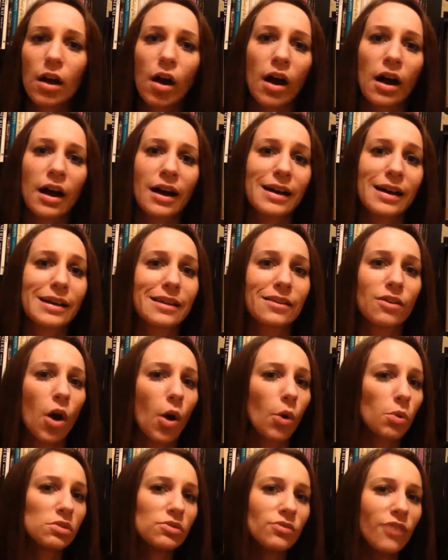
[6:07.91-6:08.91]
I
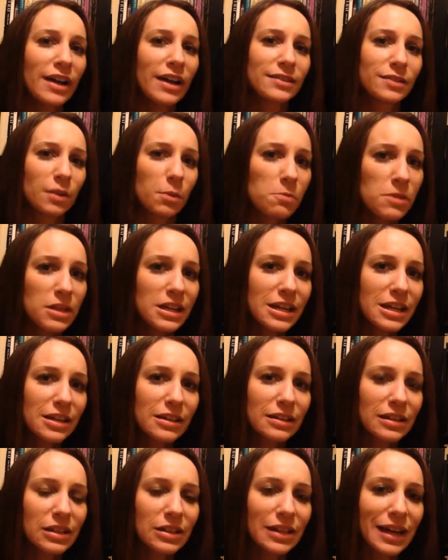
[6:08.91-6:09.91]
always find
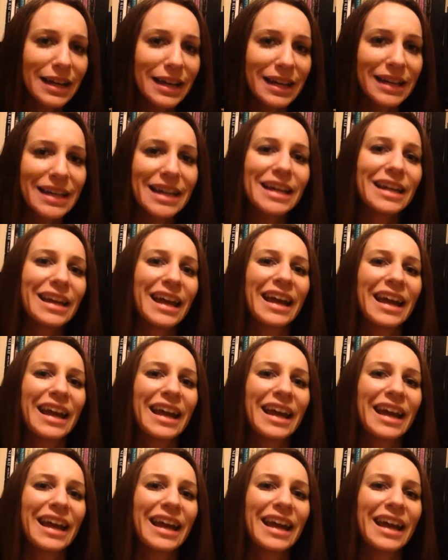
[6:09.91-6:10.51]
something to like in it,